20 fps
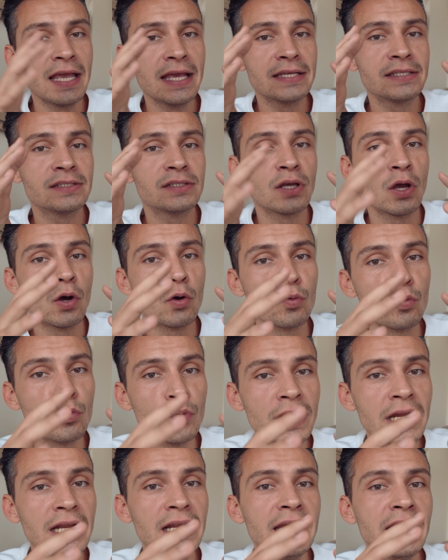is
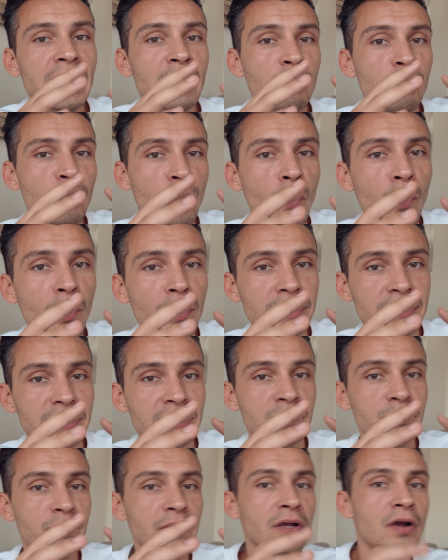really
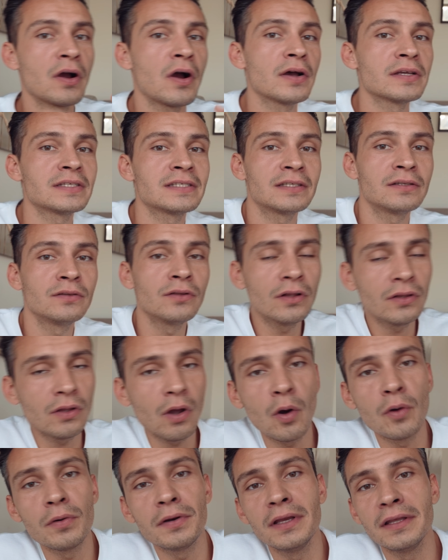important because not
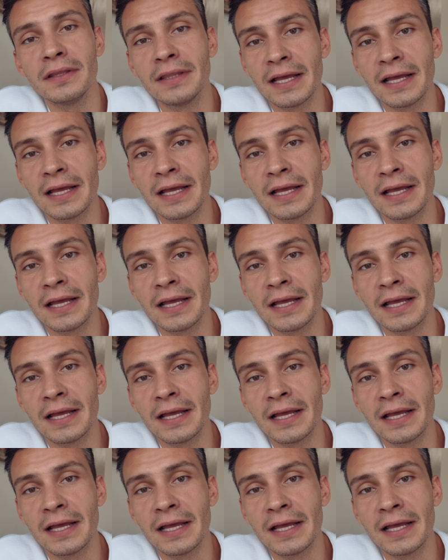only